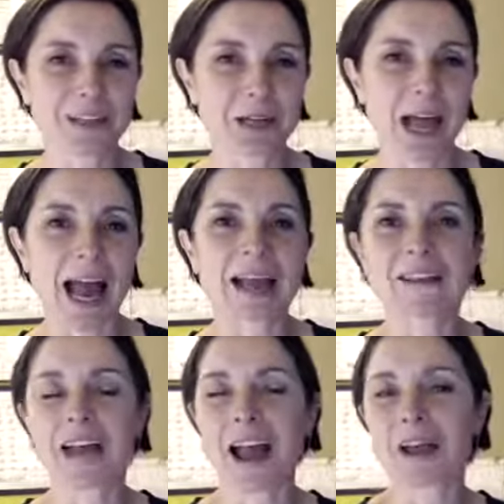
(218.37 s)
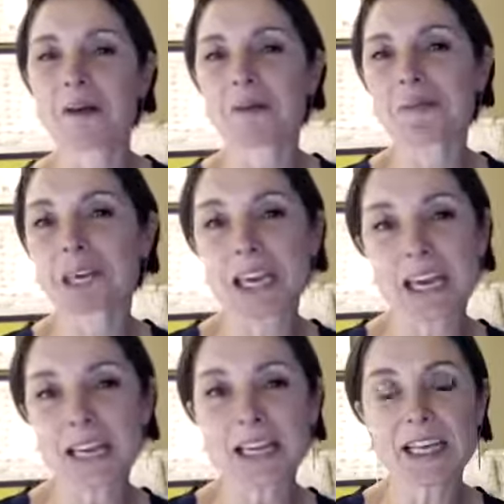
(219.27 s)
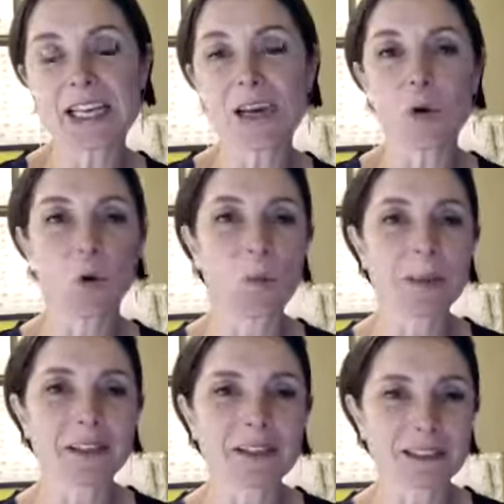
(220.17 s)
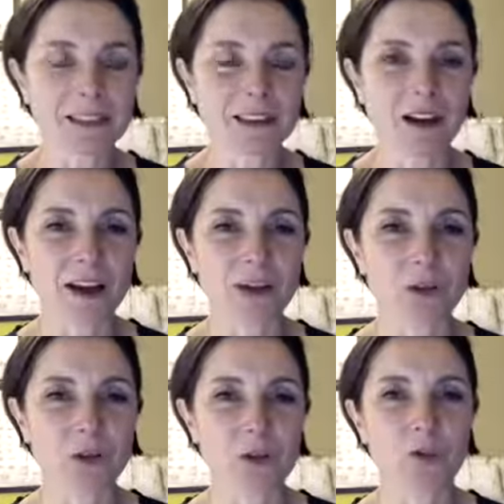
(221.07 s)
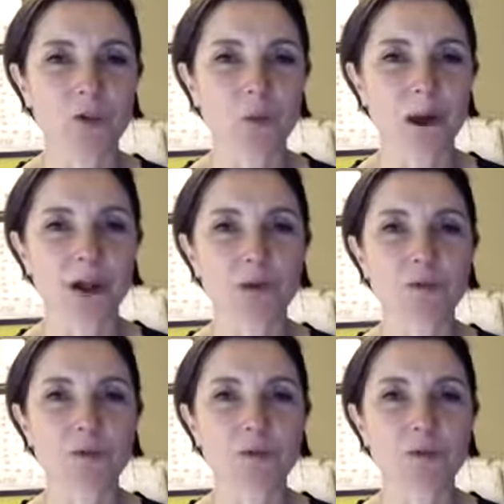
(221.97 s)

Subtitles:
and that yearly or monthly cycle that you're aware of.